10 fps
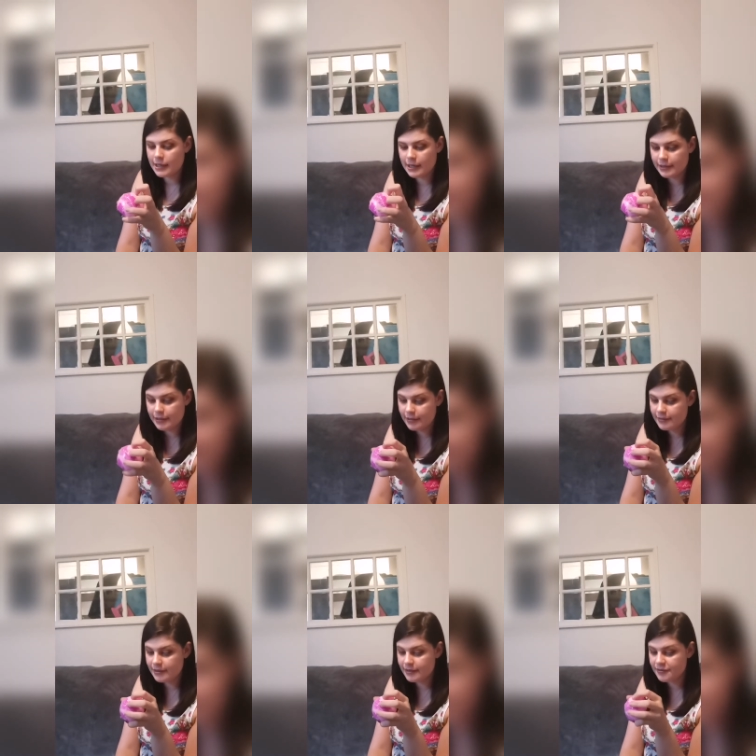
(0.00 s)
and
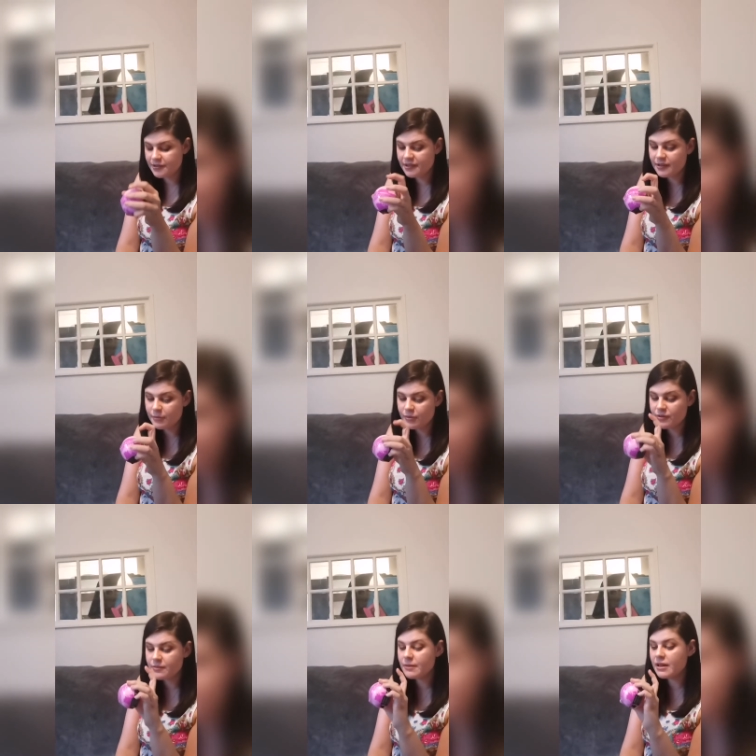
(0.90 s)
it is, tell me
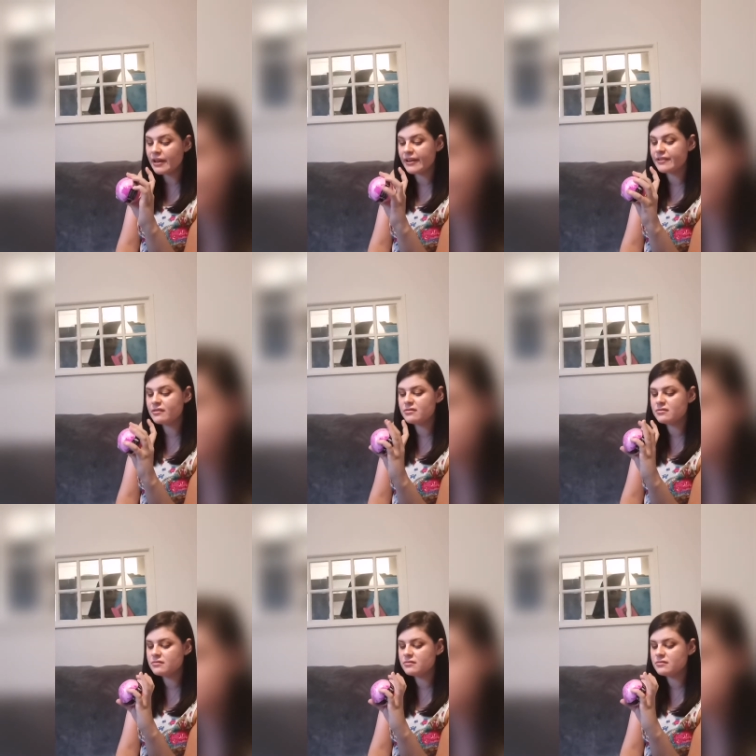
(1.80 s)
what smell it is.